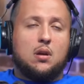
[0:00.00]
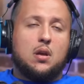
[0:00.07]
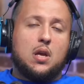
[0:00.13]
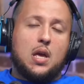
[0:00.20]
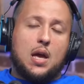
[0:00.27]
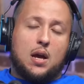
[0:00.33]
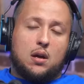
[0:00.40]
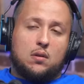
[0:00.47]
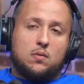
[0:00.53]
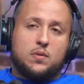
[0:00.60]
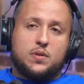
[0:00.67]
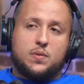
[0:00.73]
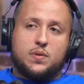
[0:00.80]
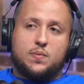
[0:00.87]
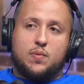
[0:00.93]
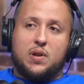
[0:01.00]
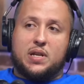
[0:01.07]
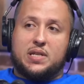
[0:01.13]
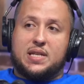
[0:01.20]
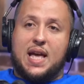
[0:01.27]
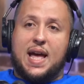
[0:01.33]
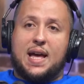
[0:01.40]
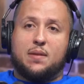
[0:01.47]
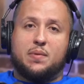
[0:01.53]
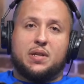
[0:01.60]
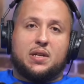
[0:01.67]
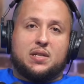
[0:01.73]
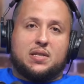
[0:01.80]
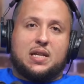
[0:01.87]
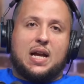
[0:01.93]
Yeah, which was pretty sad,
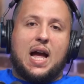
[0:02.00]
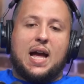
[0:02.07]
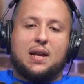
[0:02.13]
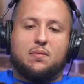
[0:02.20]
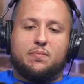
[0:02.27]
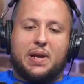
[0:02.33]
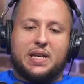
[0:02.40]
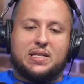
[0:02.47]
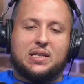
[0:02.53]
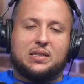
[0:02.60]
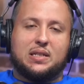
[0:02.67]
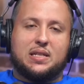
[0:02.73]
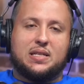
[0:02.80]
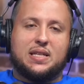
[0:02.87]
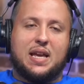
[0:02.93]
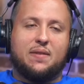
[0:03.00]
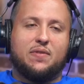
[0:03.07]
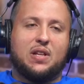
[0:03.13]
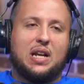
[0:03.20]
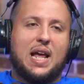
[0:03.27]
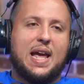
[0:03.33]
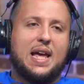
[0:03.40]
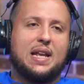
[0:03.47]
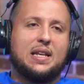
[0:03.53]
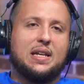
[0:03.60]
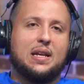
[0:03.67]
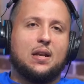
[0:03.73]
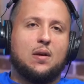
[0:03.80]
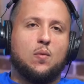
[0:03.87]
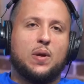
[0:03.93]
because the guy had basically saved the land.
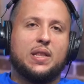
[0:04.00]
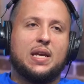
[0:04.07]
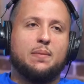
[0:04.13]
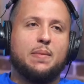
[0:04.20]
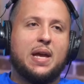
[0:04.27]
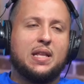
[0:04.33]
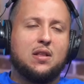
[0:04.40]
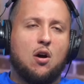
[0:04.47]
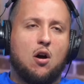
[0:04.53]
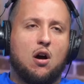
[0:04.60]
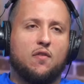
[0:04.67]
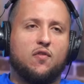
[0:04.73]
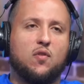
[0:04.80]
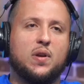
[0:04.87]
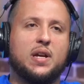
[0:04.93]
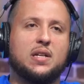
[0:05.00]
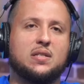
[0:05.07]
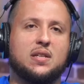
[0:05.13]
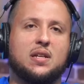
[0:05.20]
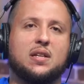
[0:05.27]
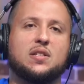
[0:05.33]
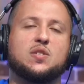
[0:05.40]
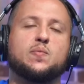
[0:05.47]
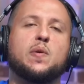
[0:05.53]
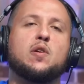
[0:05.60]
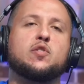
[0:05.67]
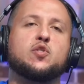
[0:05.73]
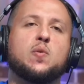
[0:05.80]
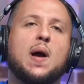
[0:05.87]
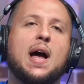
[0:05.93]
And when they made the offerings and his
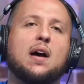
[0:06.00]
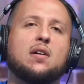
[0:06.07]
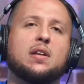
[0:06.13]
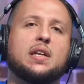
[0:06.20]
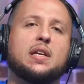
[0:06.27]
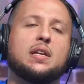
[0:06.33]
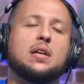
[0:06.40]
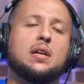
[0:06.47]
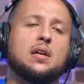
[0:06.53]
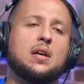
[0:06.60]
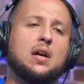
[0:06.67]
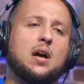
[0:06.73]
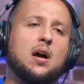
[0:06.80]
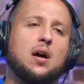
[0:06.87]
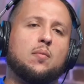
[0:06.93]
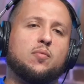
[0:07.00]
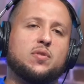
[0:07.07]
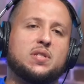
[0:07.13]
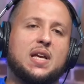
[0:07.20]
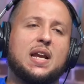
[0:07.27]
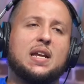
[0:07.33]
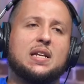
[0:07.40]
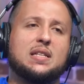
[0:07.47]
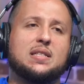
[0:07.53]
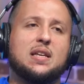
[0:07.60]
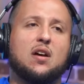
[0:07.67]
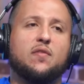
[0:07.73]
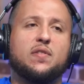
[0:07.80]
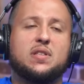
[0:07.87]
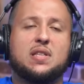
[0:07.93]
spirituality presented
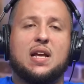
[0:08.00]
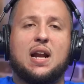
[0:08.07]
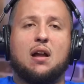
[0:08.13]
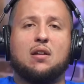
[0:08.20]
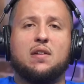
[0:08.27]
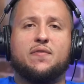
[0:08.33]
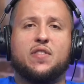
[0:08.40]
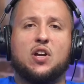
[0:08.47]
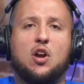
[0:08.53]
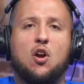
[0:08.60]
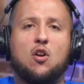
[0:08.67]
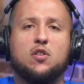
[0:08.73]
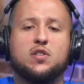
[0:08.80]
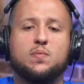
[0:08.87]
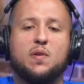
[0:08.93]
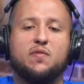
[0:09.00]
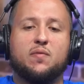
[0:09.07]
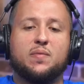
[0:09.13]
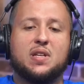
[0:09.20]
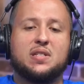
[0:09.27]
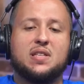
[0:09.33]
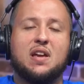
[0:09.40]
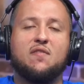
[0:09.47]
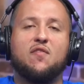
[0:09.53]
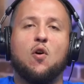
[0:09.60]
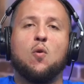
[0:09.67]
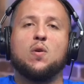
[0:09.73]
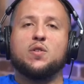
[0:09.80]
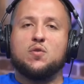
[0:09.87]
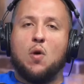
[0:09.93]
itself, he said, I'll lift the curse, but from this day
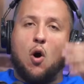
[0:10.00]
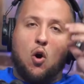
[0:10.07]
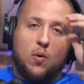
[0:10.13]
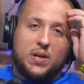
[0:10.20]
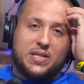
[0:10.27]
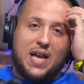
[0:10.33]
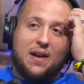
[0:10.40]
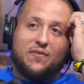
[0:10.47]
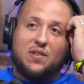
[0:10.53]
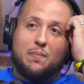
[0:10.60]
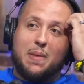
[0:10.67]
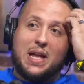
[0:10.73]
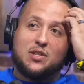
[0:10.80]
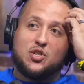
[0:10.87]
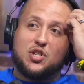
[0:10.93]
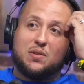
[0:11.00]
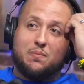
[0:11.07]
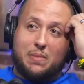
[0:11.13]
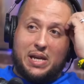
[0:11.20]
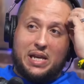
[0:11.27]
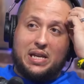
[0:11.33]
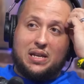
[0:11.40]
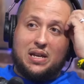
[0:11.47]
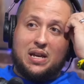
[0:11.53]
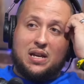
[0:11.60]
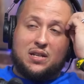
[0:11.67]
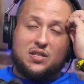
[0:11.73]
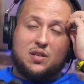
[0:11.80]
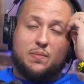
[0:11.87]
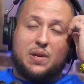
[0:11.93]
forward, you always have to mention me
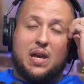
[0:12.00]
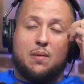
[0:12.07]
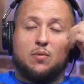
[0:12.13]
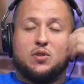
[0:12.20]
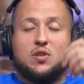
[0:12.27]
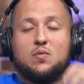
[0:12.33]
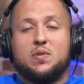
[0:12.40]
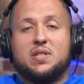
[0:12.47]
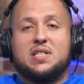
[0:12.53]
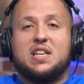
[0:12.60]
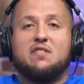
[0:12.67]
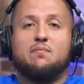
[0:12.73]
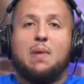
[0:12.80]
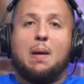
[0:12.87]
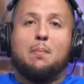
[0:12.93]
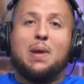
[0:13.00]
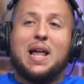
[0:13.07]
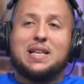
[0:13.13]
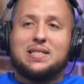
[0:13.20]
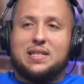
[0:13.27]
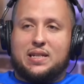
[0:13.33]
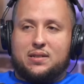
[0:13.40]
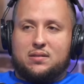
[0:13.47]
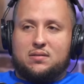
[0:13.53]
to be able to receive my blessing.